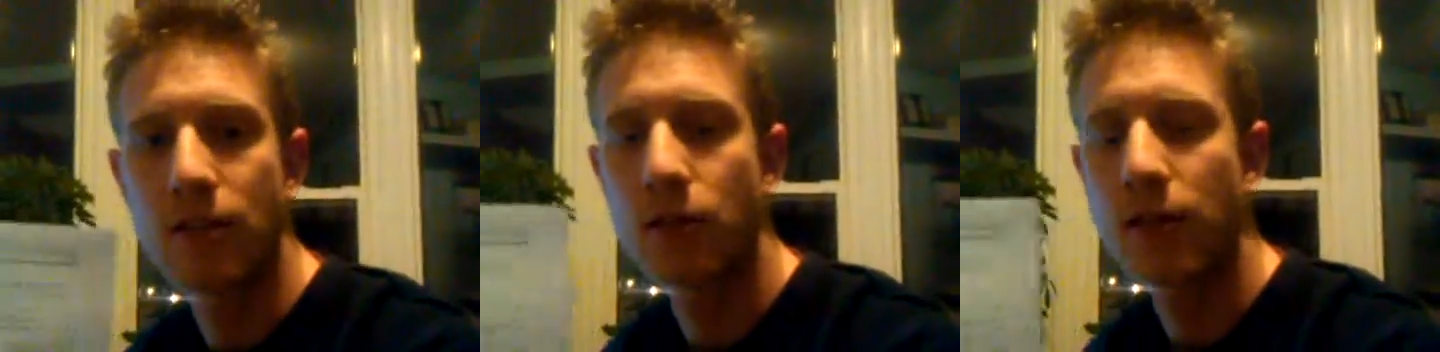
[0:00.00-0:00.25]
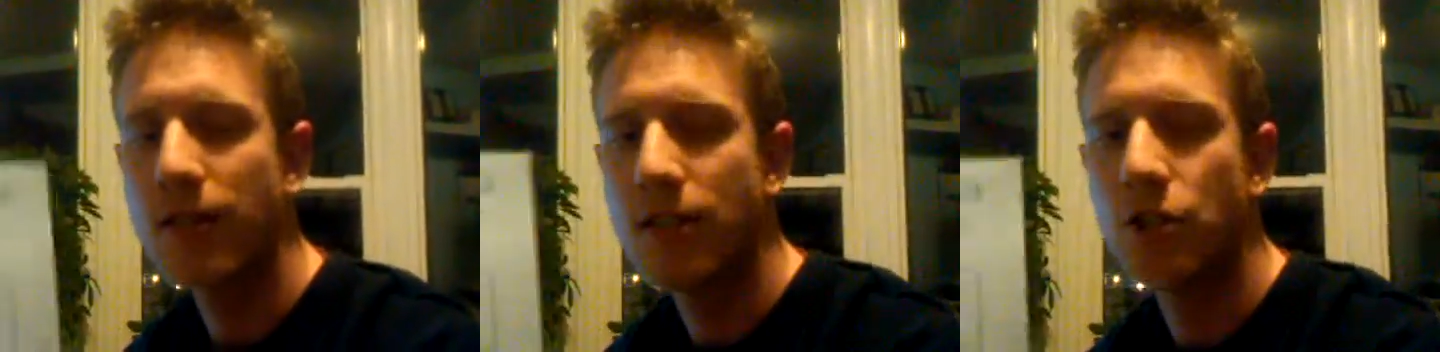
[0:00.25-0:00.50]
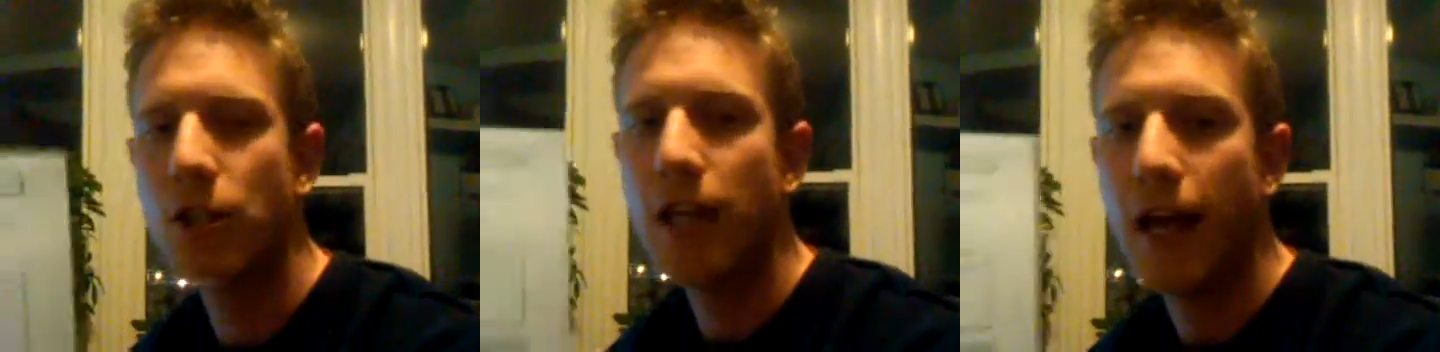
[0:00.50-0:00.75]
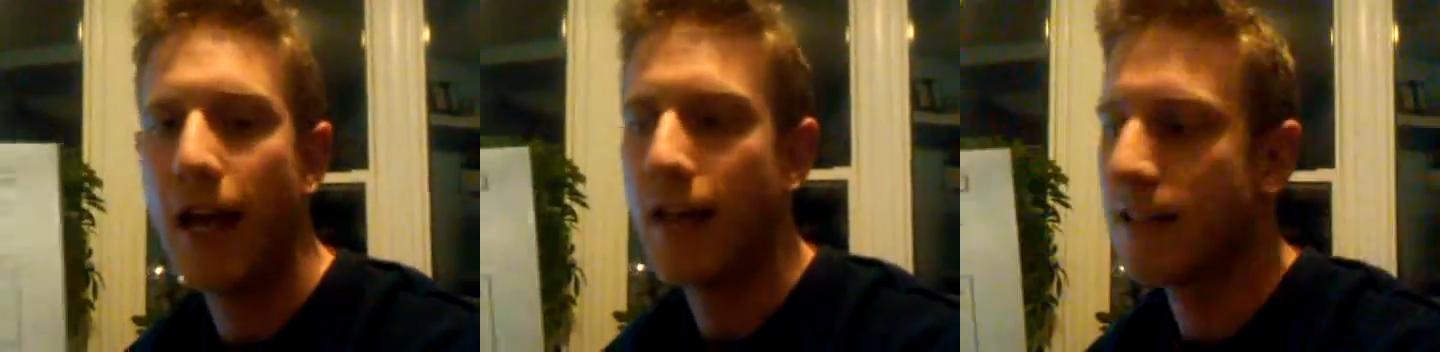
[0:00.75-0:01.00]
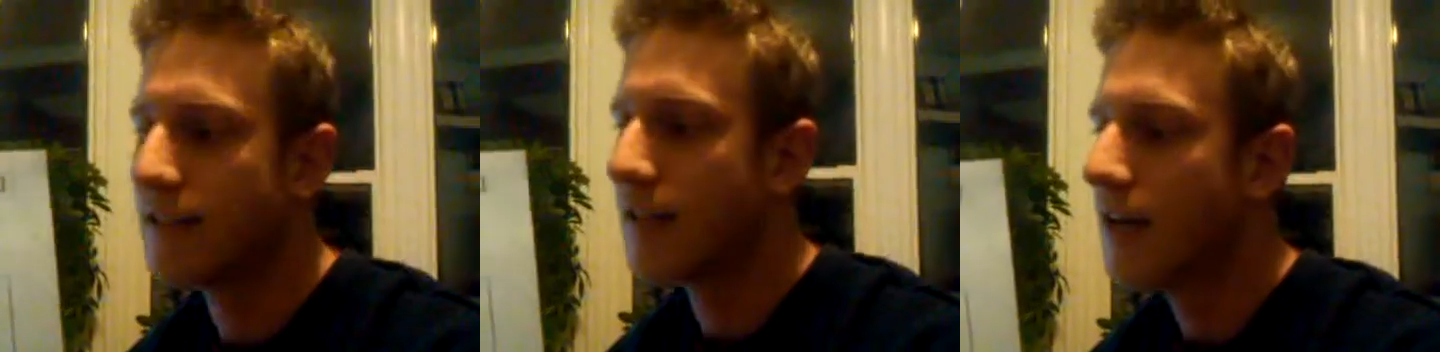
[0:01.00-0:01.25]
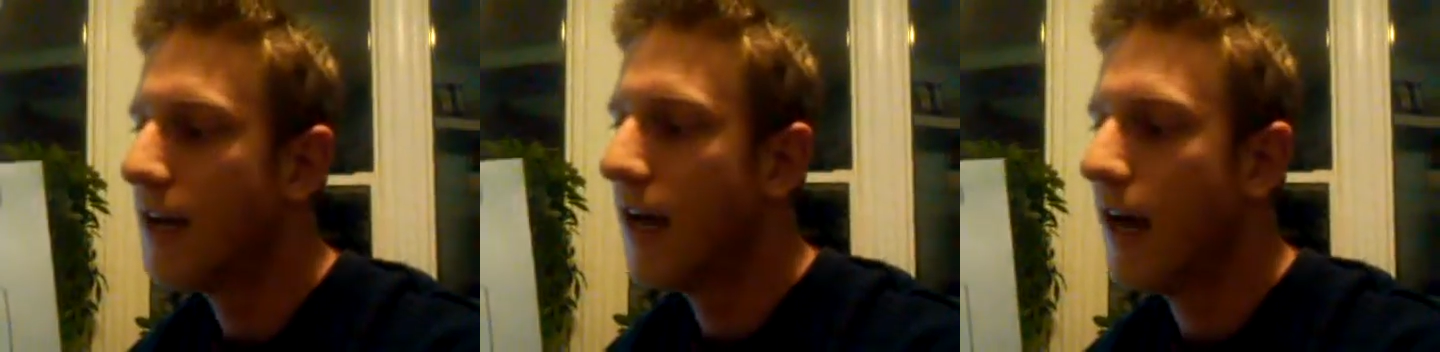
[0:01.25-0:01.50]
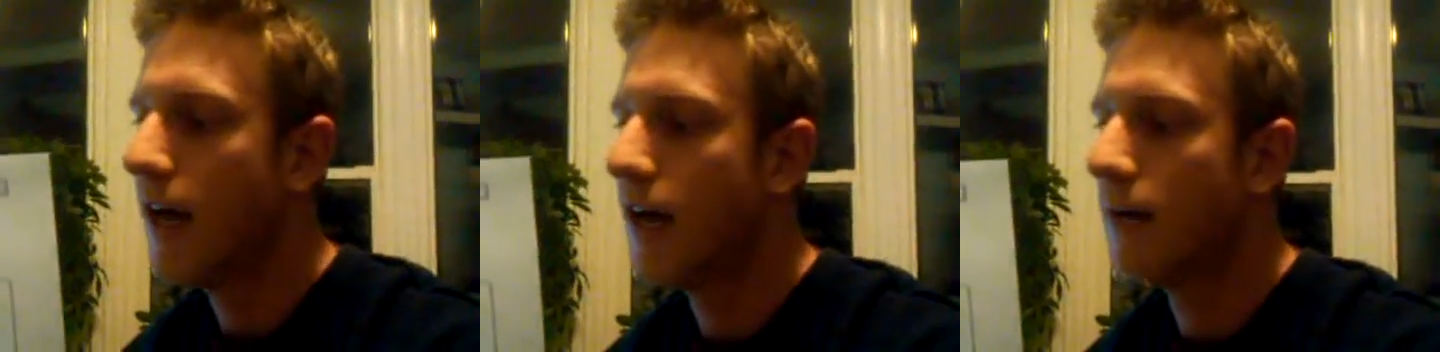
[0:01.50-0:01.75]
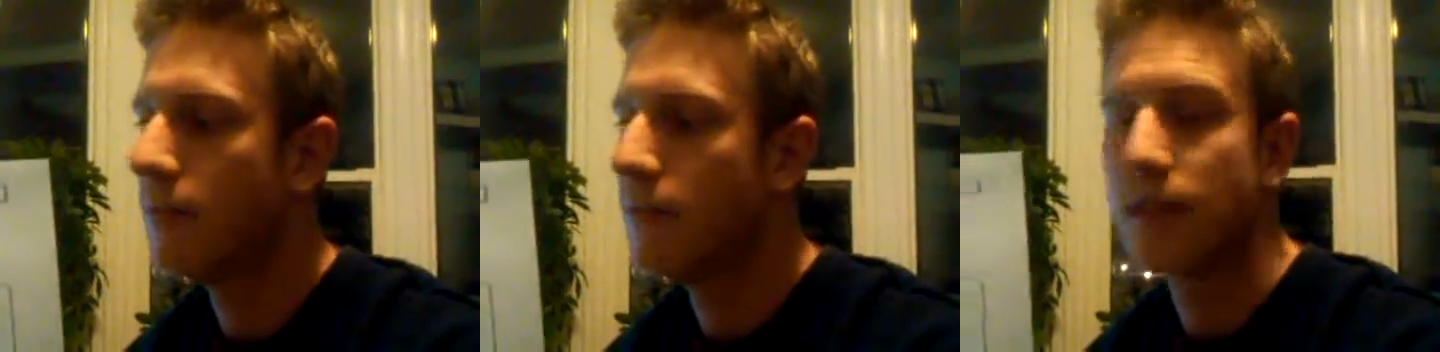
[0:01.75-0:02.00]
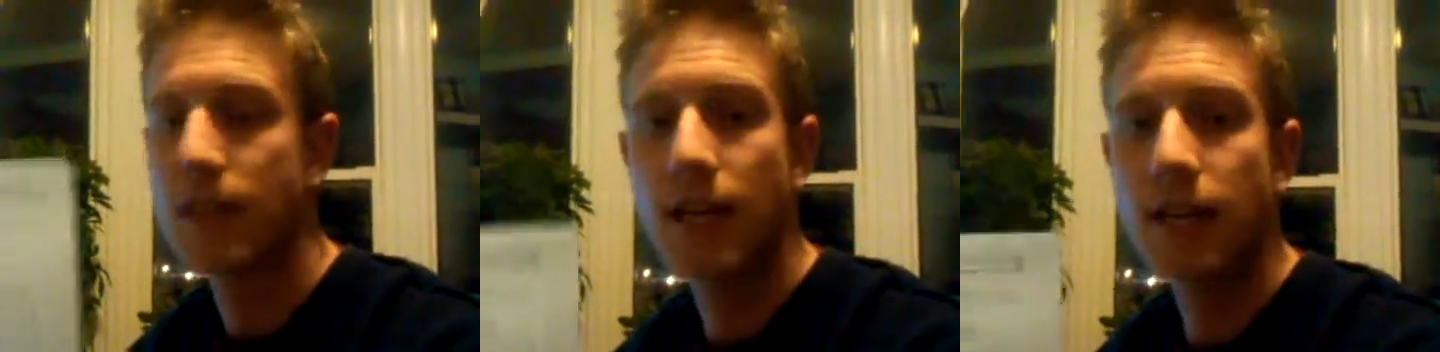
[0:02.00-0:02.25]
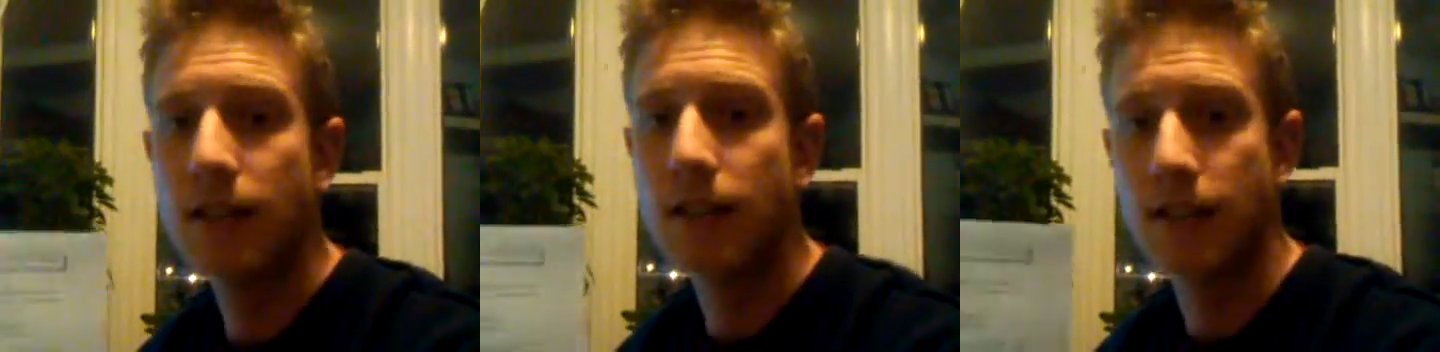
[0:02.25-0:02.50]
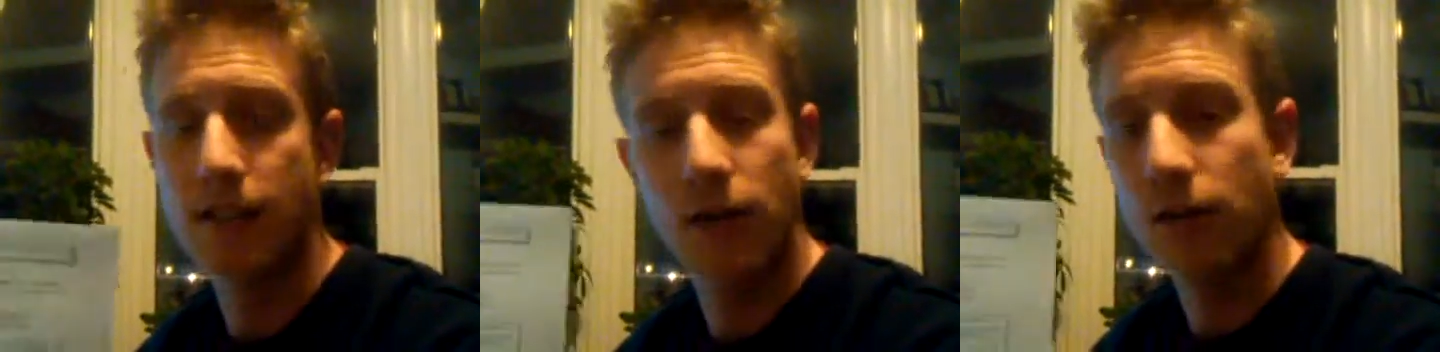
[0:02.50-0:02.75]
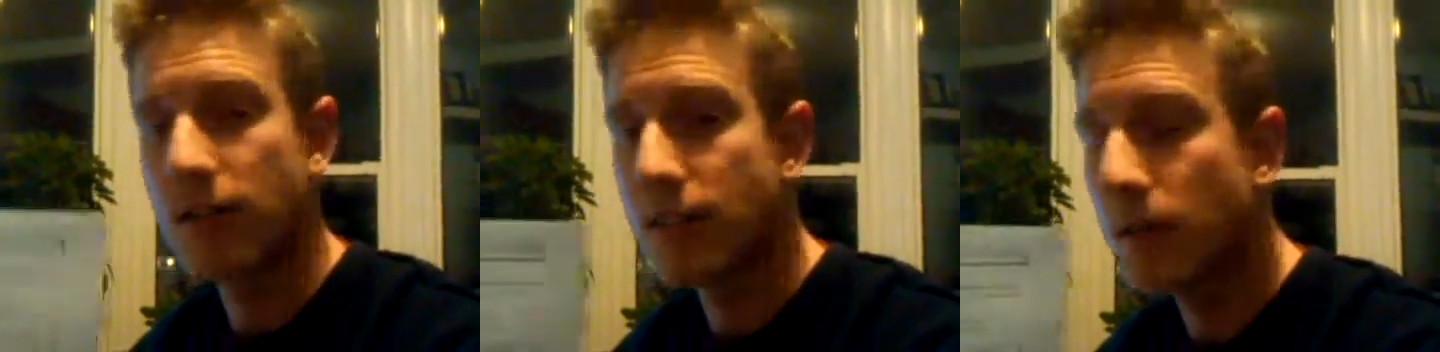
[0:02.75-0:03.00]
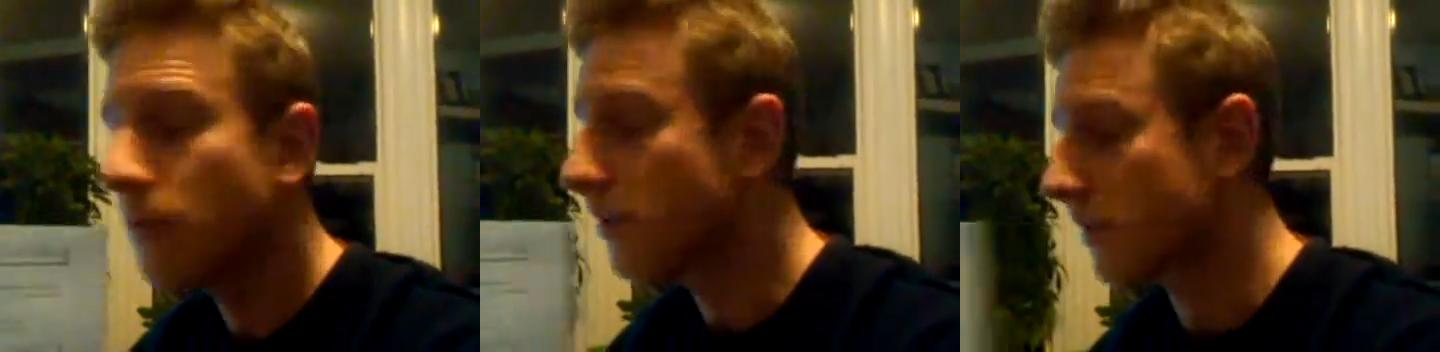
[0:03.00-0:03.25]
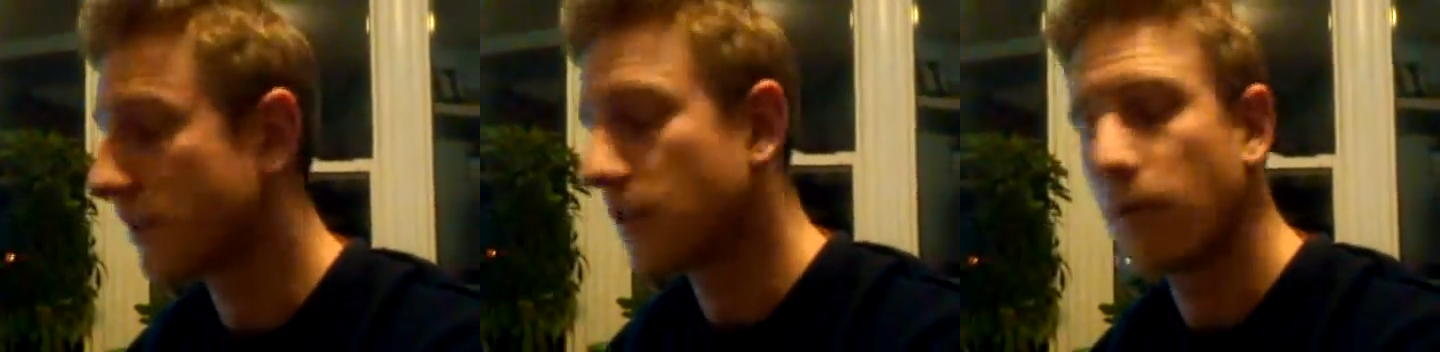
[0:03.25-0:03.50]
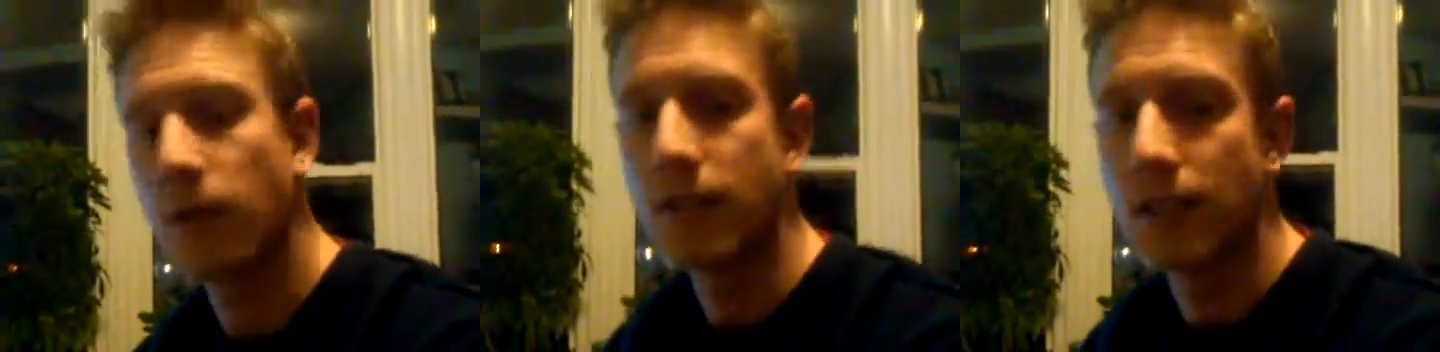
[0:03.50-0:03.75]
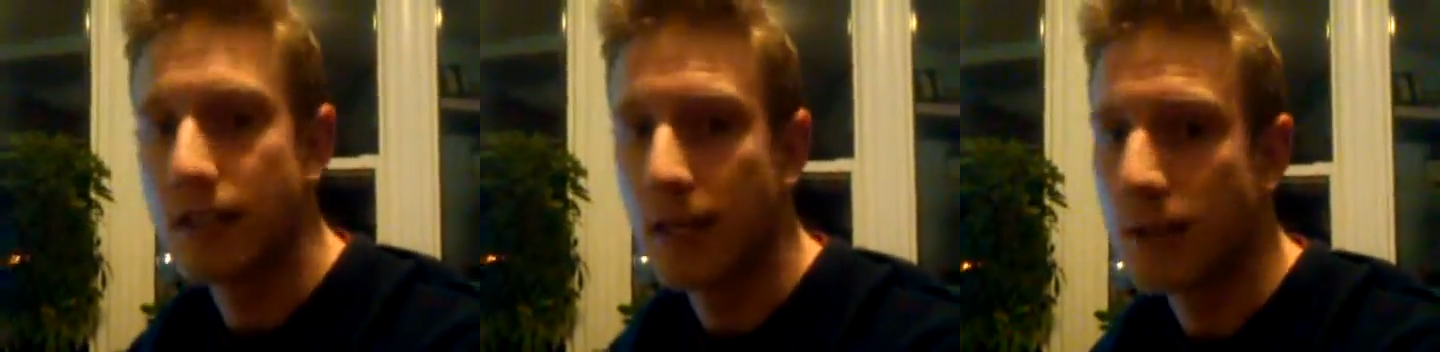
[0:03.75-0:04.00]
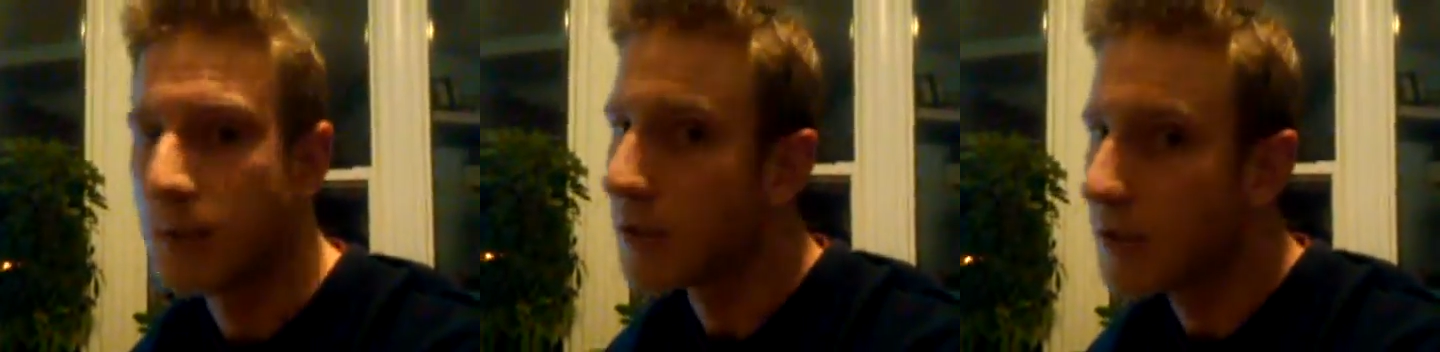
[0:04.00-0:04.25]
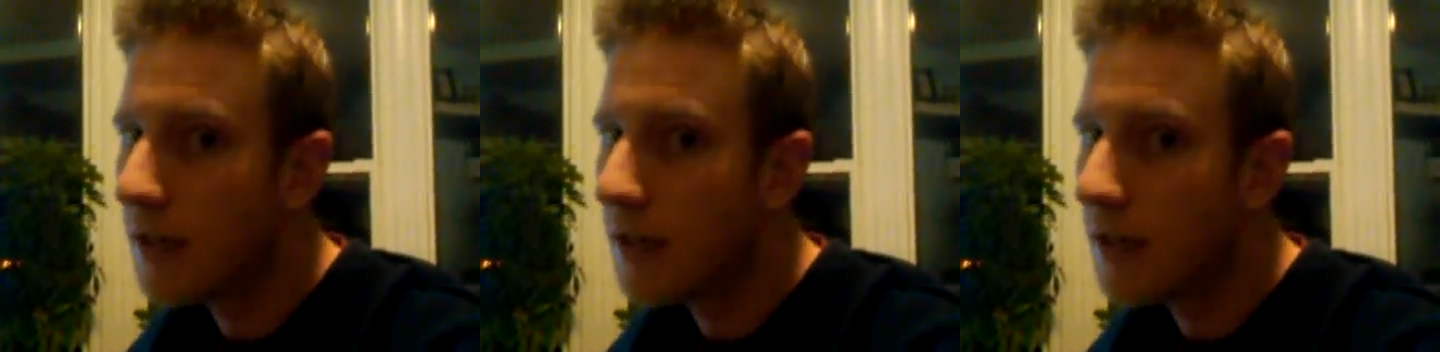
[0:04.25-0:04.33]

So this sheet has the sentences that are similar to the ones in the textbook.